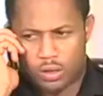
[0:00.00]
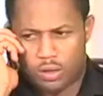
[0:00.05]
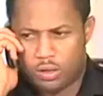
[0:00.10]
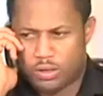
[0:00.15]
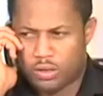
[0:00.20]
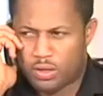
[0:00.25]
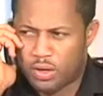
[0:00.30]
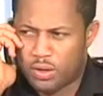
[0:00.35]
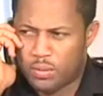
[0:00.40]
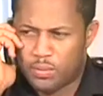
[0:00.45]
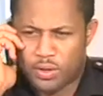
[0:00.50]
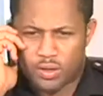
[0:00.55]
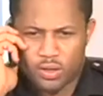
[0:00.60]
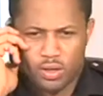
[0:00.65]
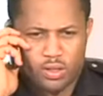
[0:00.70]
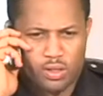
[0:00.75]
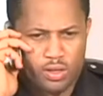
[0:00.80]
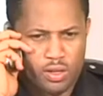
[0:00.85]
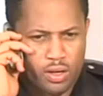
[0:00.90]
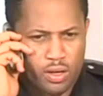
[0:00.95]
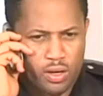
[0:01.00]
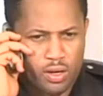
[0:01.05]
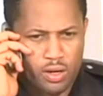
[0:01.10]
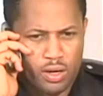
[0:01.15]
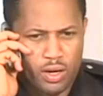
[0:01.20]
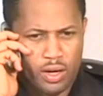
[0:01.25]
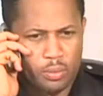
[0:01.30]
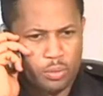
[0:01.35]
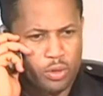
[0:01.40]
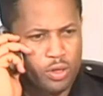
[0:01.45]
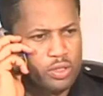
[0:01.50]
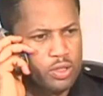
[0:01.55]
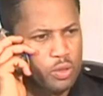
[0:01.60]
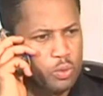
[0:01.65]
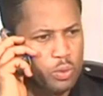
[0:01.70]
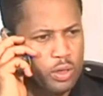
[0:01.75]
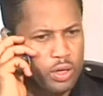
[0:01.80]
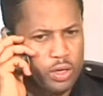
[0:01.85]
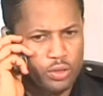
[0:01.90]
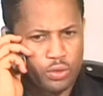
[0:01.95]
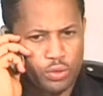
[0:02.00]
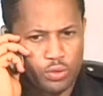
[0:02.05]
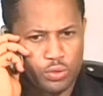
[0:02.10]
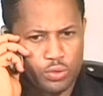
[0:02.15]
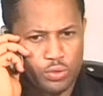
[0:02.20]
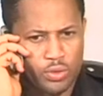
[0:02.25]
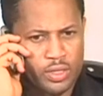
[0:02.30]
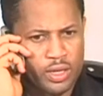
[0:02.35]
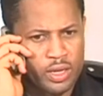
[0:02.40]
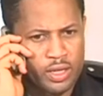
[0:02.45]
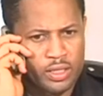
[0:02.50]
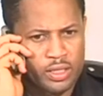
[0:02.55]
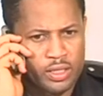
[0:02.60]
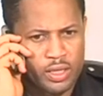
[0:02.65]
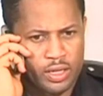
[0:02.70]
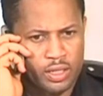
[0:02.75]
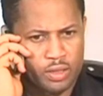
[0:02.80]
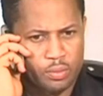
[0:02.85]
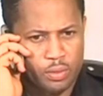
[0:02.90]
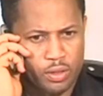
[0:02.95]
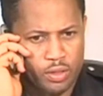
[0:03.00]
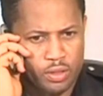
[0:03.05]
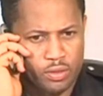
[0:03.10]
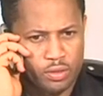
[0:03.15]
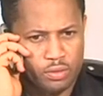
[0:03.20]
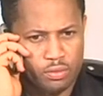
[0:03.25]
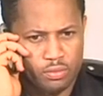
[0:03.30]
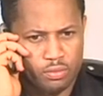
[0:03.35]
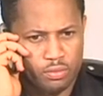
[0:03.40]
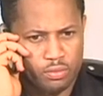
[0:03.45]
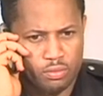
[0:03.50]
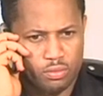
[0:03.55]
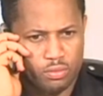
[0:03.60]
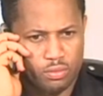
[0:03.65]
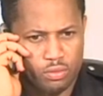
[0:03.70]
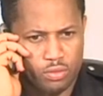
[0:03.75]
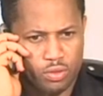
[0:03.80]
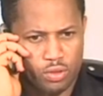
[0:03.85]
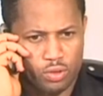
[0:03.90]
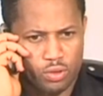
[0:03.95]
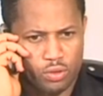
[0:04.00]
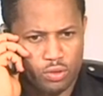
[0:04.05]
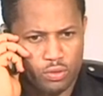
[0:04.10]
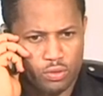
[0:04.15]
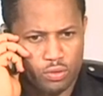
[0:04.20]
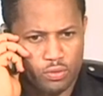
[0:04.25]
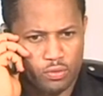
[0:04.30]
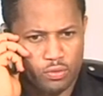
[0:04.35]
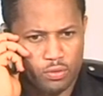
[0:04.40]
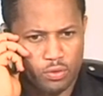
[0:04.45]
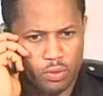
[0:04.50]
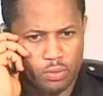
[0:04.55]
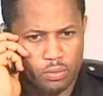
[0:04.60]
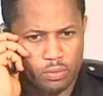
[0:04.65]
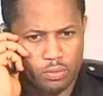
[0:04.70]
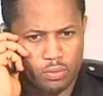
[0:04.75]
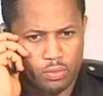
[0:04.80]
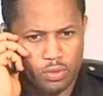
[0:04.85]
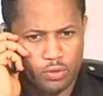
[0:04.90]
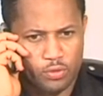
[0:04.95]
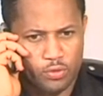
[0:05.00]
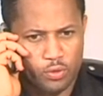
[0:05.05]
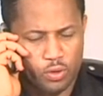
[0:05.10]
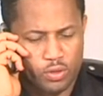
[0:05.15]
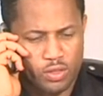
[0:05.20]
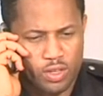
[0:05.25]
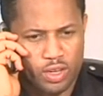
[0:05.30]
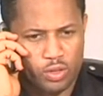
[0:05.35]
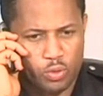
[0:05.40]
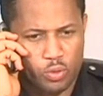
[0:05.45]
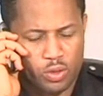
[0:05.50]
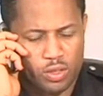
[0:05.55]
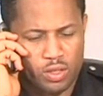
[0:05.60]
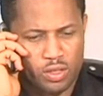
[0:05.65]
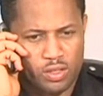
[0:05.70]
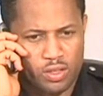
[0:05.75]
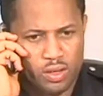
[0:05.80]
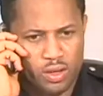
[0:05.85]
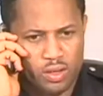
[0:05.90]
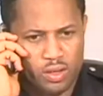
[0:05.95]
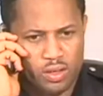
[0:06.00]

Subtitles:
Sir, because I am not aware you sent anybody, you know, from the force headquarters, sir.